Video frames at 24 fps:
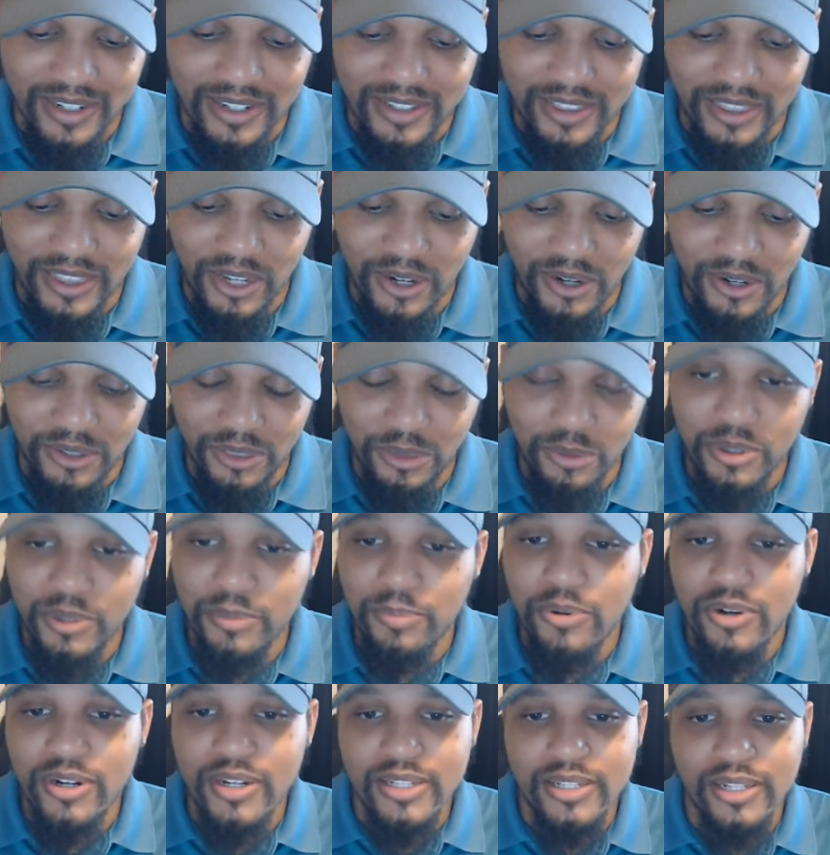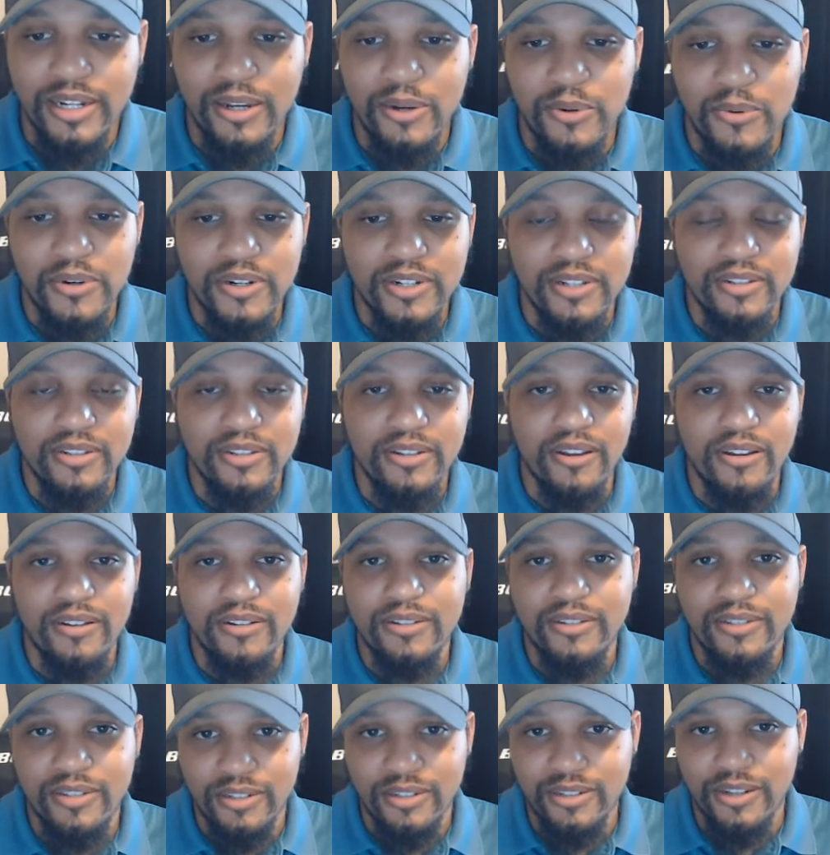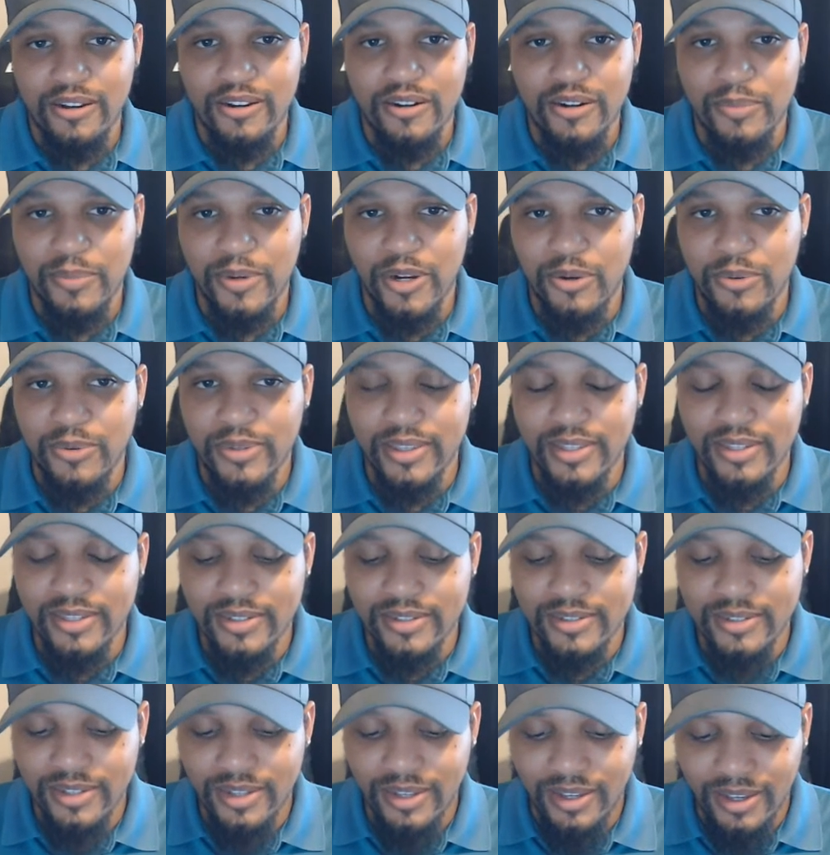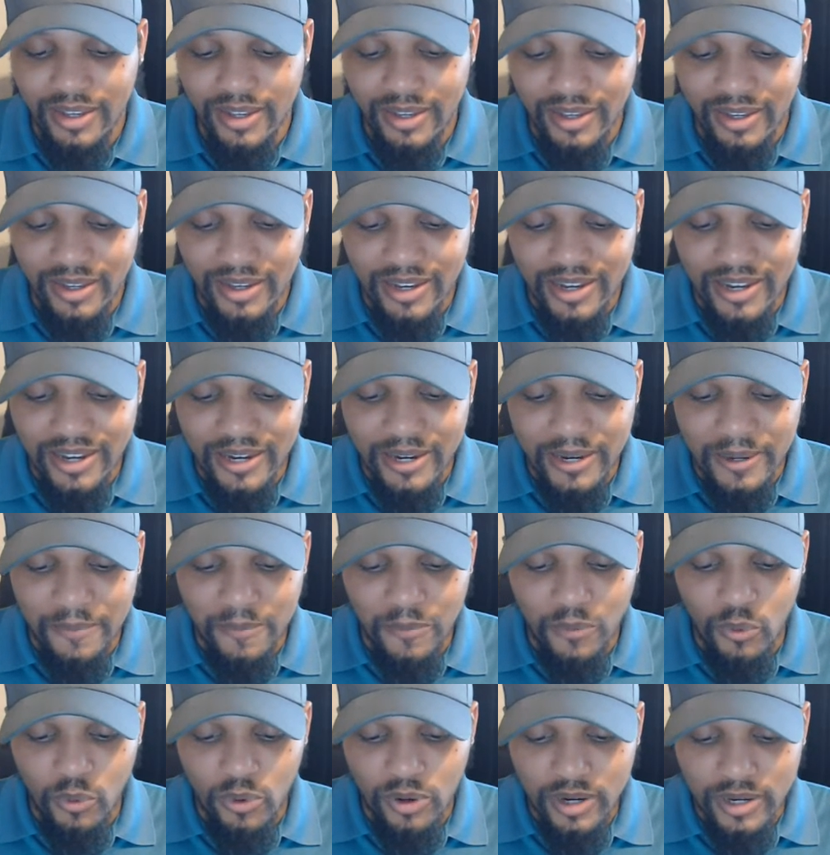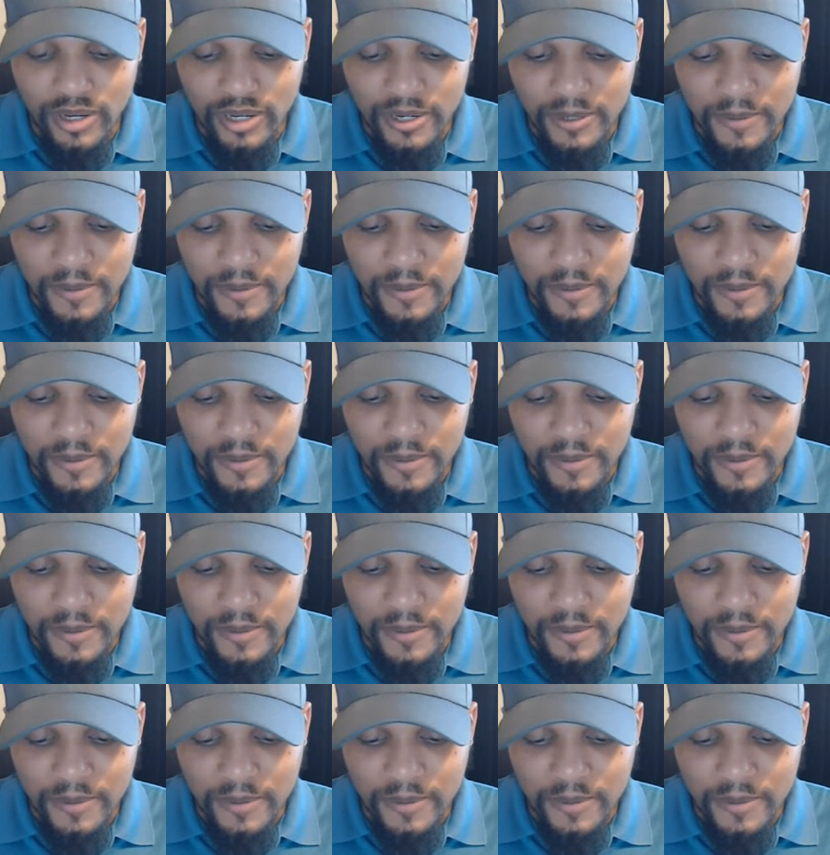There are 3 points that I wanted to talk about with this. One,